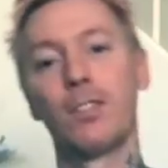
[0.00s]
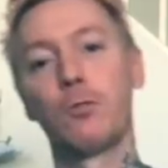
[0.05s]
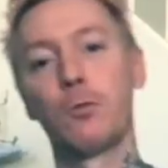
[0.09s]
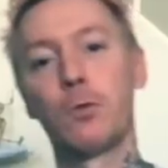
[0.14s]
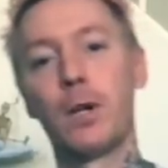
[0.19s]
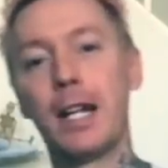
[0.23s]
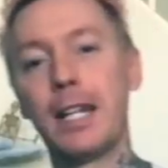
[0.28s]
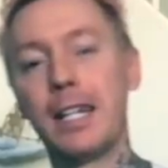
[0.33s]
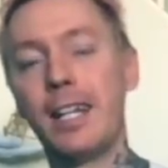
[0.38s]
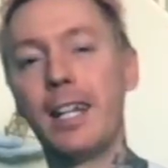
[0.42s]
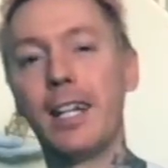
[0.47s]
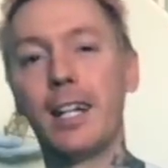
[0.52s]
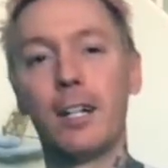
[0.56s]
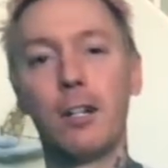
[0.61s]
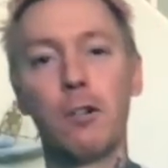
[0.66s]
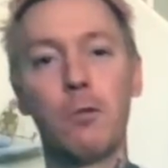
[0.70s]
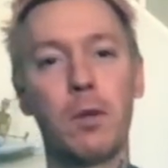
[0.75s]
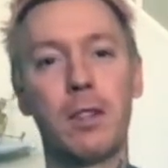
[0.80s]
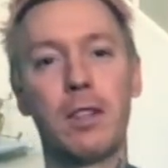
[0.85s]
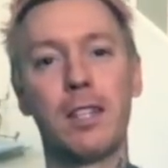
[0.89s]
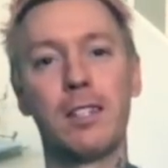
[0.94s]
right
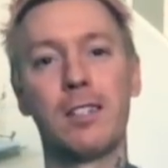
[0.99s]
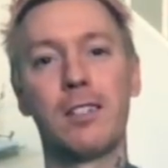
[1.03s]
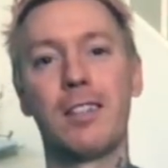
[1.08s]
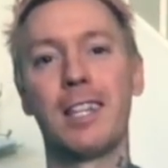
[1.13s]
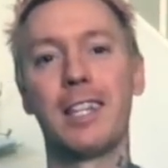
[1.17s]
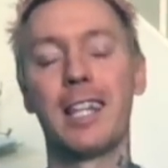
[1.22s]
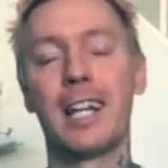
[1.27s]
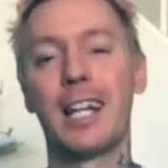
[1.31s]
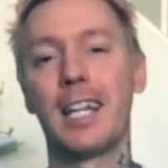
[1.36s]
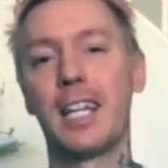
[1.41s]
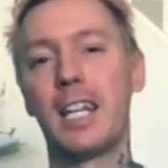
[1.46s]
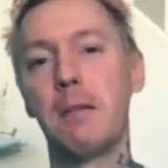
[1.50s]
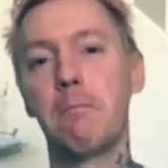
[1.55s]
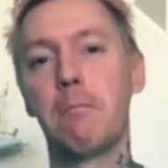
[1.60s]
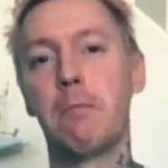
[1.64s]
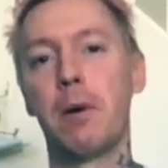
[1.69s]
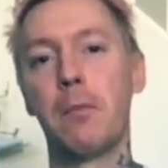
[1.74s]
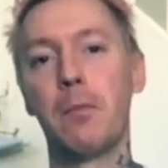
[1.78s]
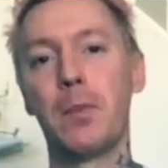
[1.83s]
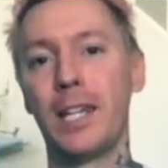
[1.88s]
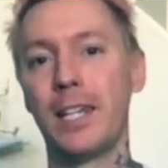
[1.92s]
here with this thing that I keep
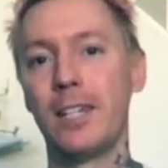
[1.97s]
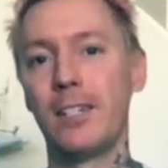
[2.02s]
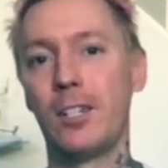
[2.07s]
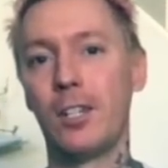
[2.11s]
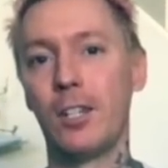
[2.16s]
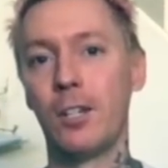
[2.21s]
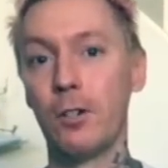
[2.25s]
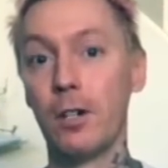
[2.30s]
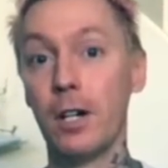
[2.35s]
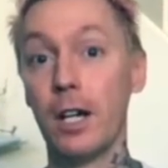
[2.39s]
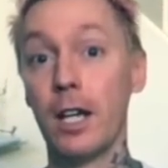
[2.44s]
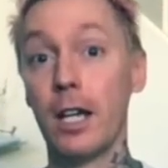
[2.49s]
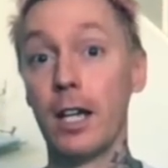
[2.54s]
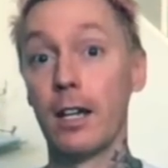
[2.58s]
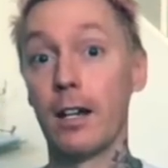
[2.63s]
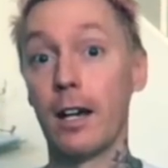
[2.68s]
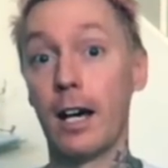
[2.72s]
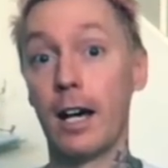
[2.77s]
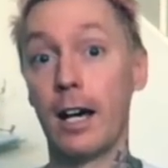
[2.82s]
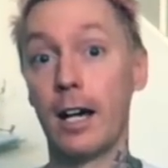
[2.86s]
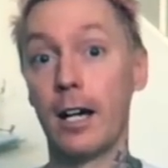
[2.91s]
bumping into
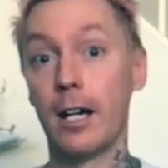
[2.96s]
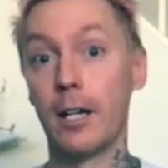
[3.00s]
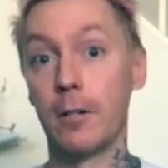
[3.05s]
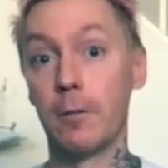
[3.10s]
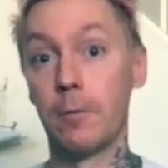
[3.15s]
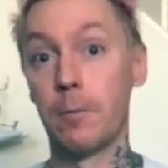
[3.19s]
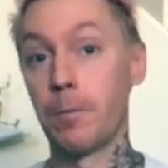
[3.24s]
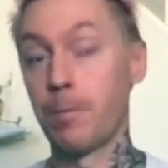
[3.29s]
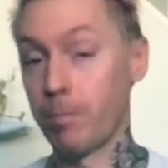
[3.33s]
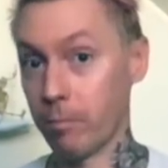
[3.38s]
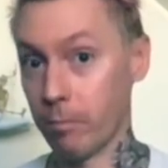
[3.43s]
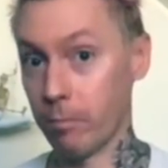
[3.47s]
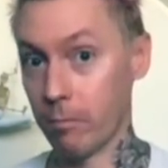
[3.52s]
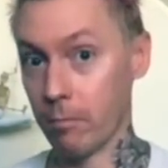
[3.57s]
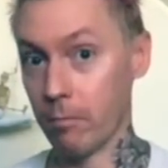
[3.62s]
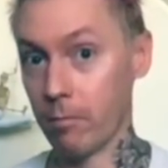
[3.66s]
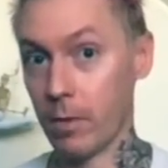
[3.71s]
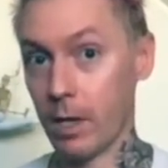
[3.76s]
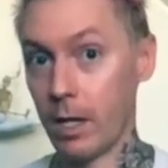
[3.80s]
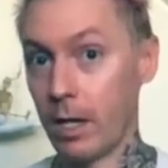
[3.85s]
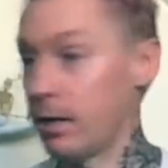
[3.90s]
uh,
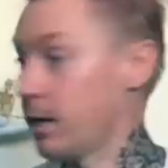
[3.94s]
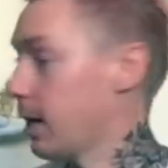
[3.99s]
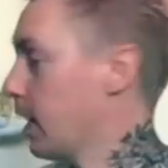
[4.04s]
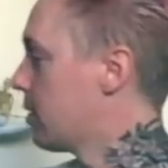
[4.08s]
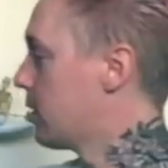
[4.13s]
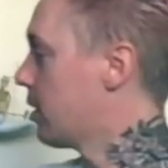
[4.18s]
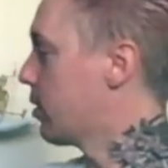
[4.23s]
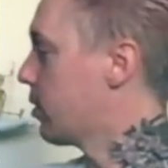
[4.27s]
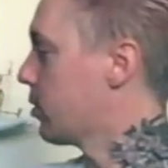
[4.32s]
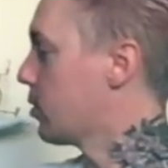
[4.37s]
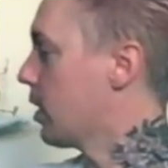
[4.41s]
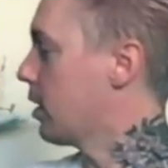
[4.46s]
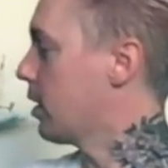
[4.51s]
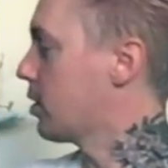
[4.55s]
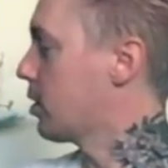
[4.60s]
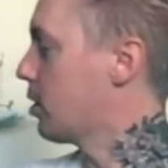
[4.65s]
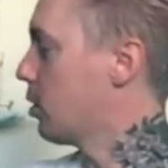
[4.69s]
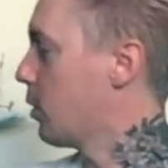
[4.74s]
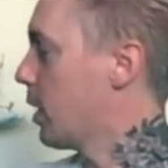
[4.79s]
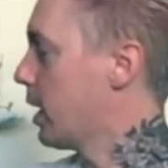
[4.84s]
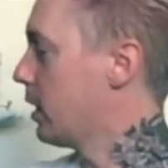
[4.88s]
is that there's
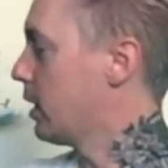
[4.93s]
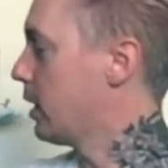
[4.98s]
also a